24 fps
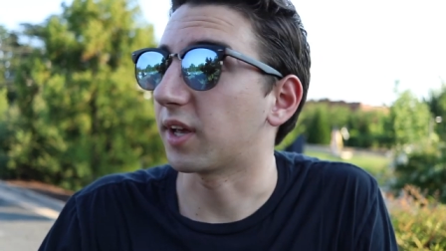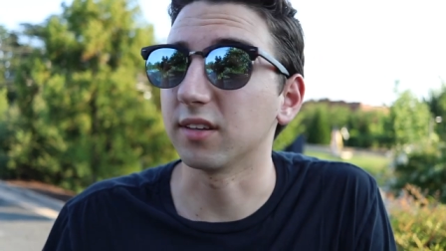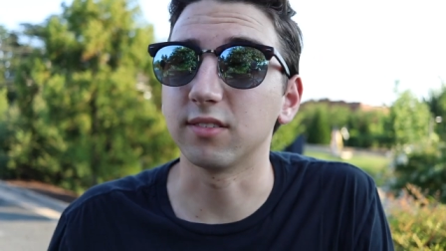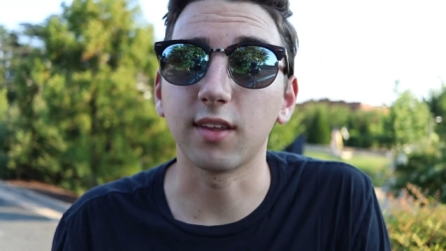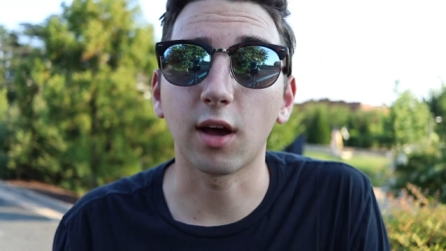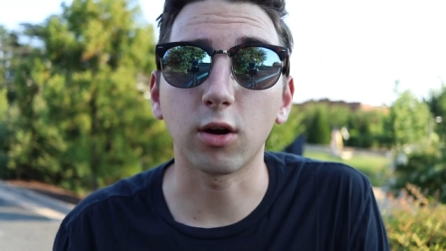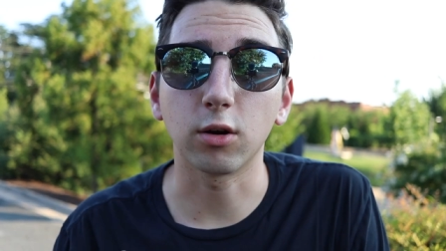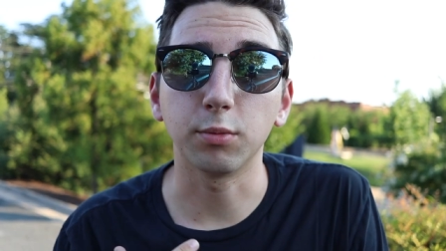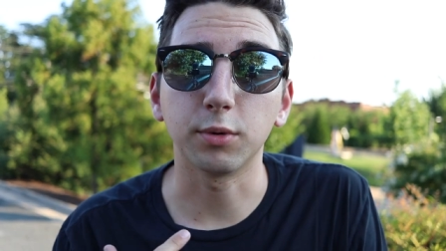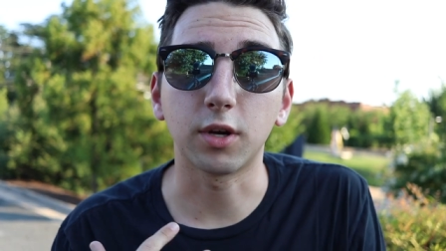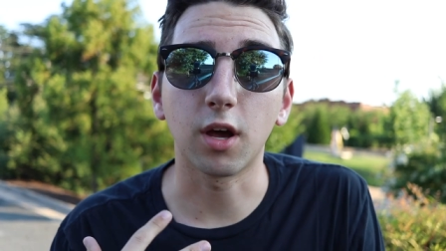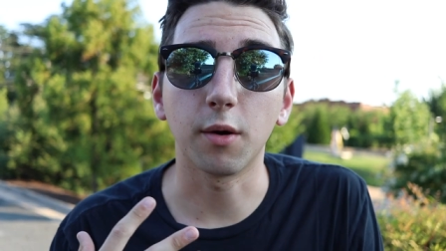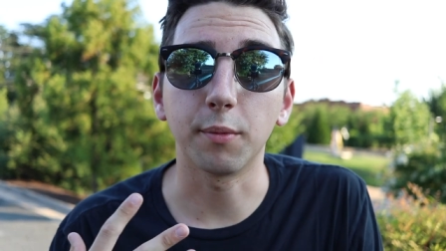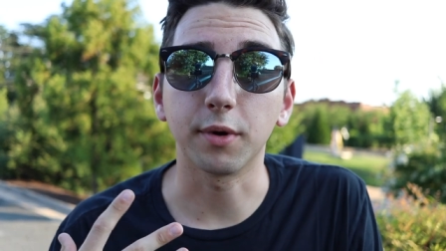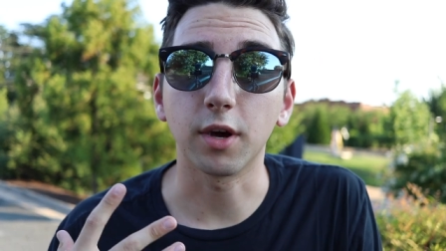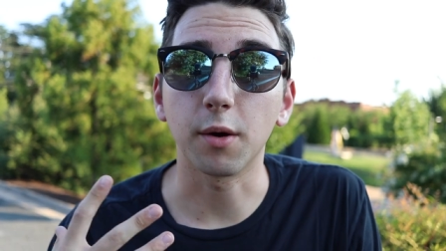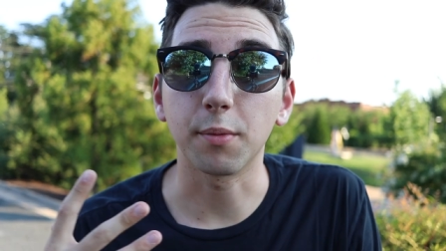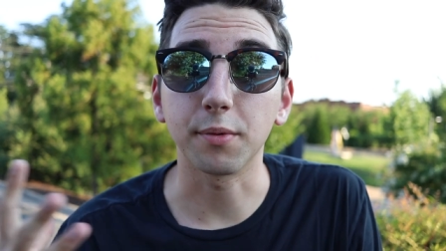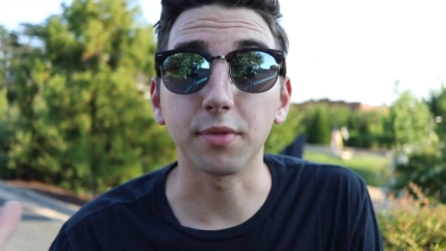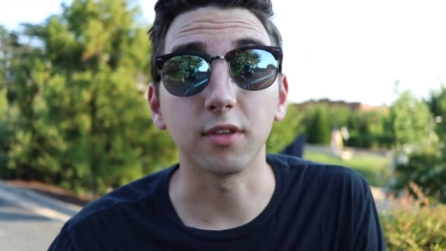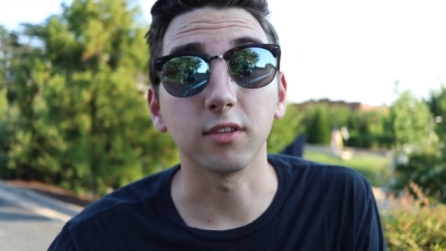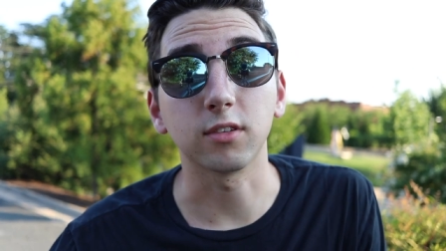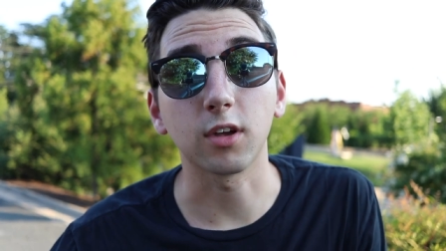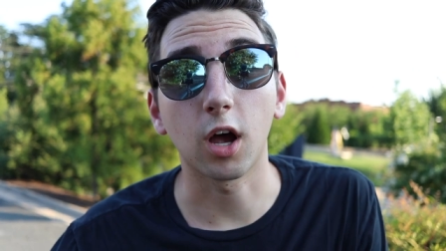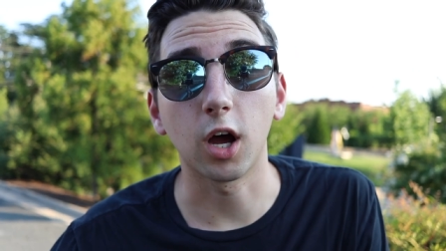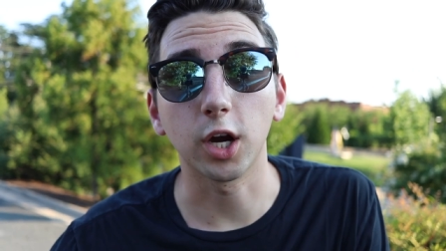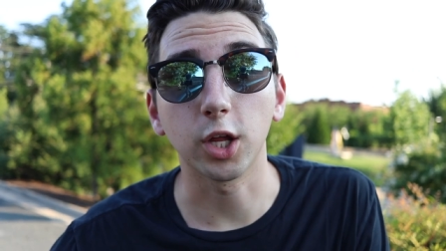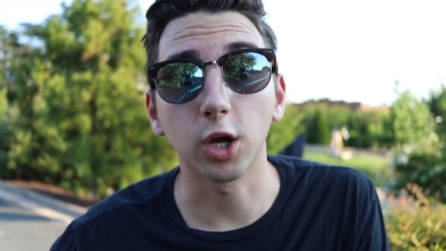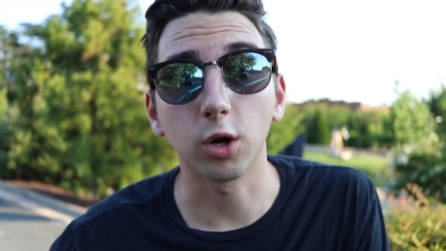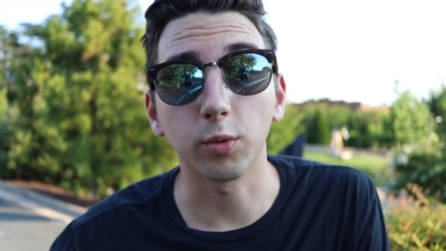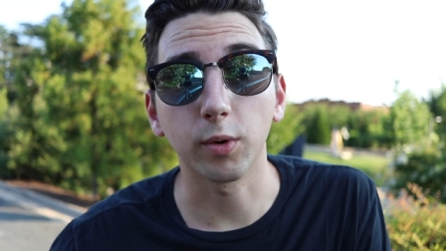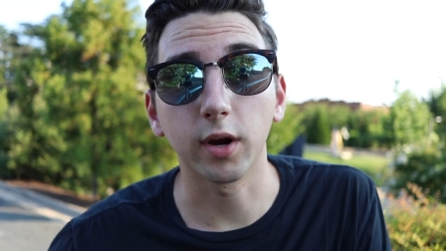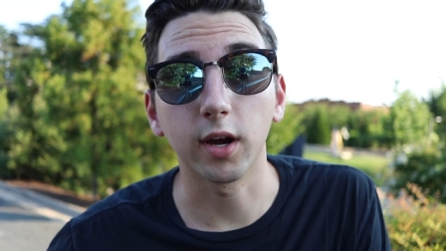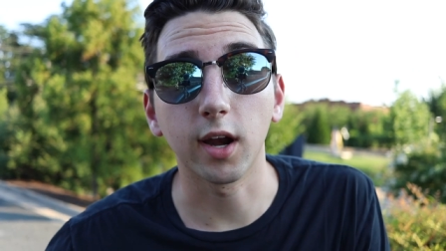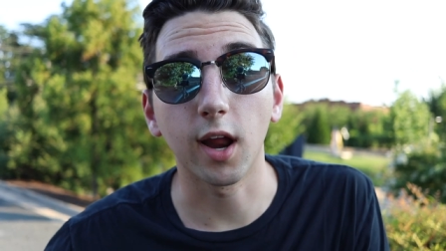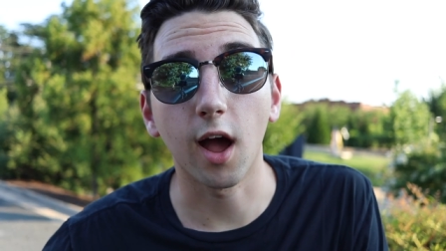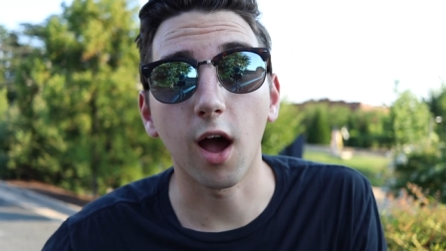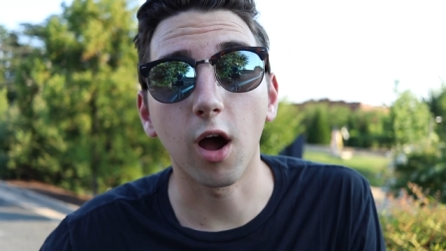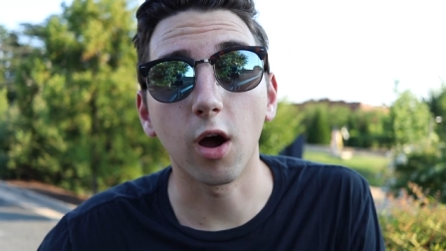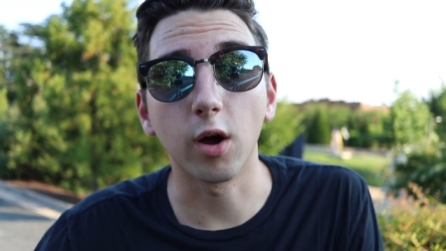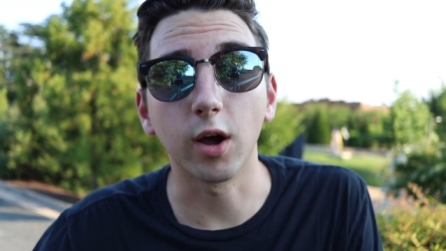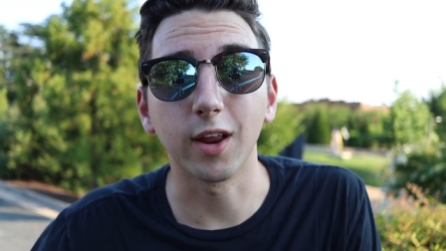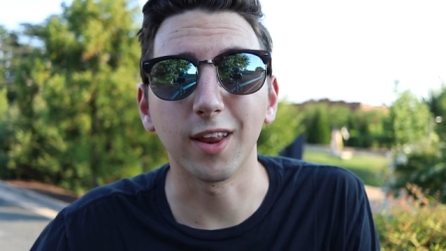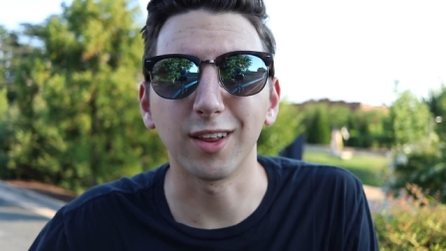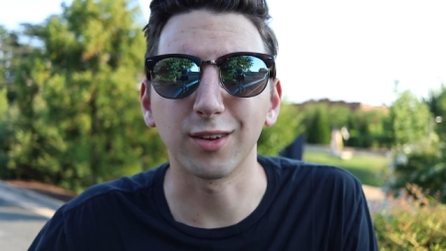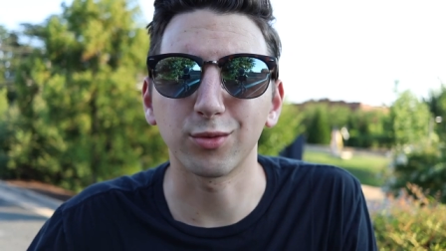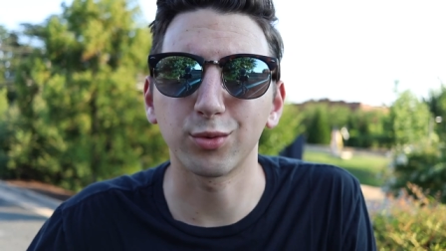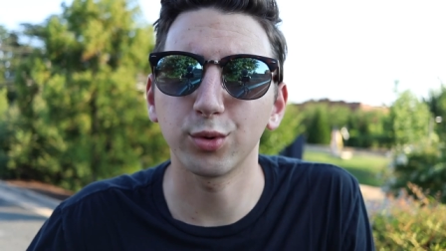because that would be coming up in this audio right now
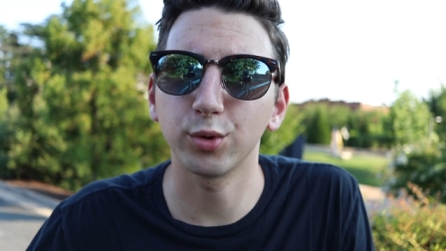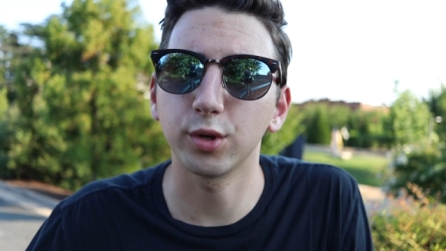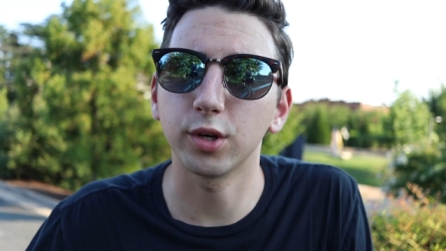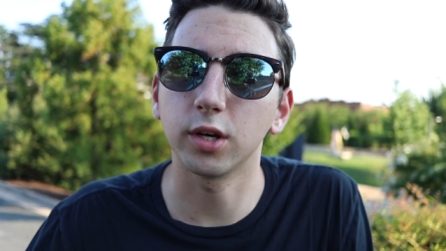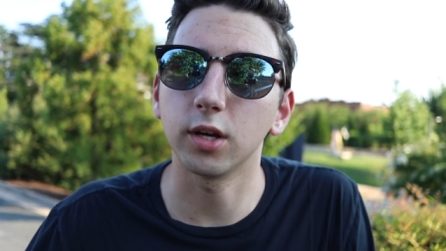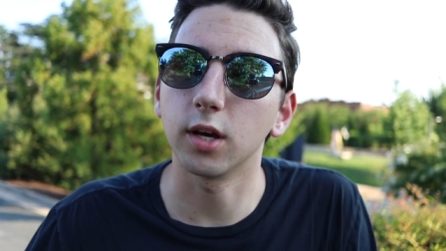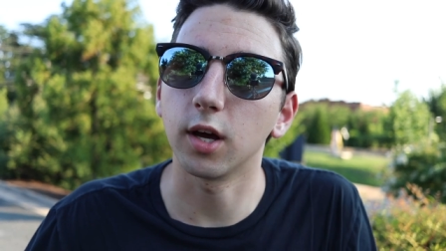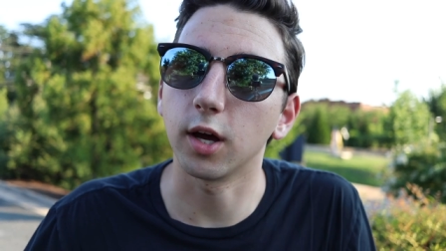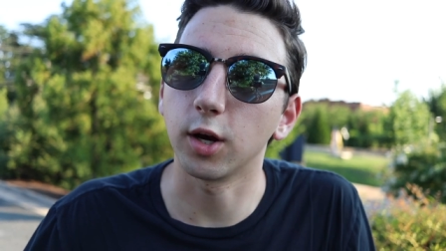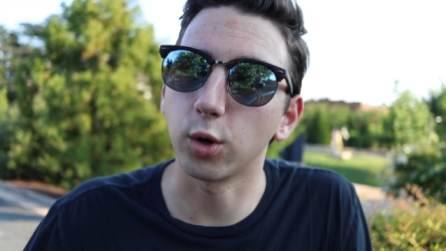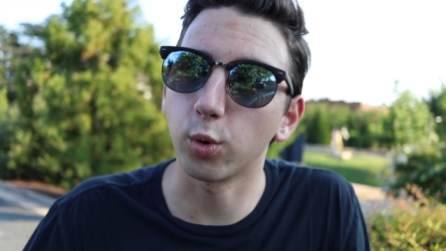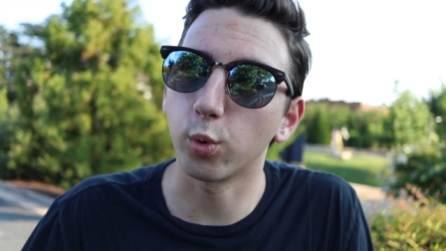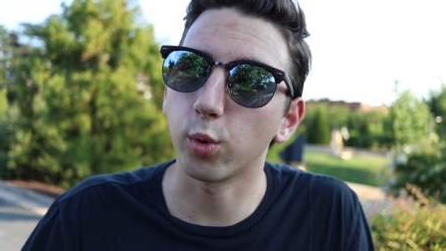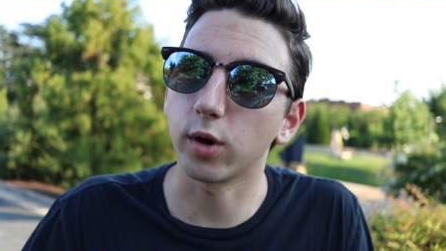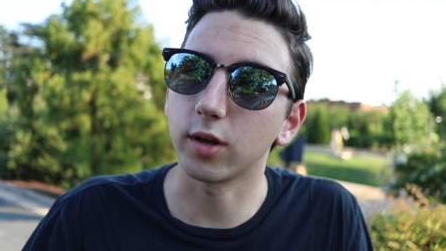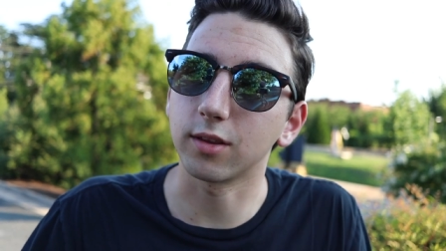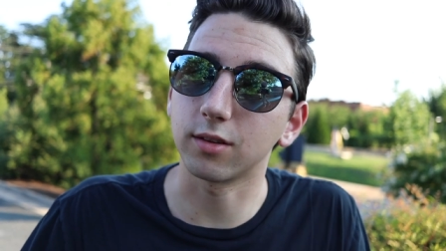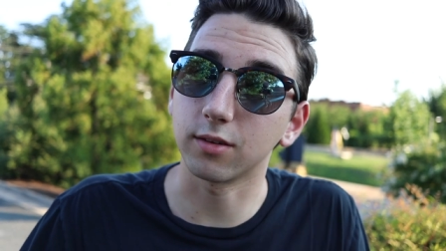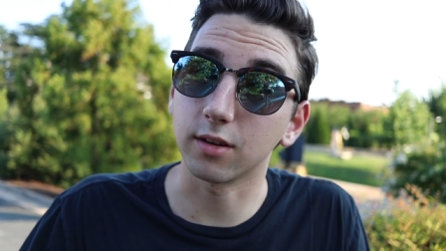and it's really annoying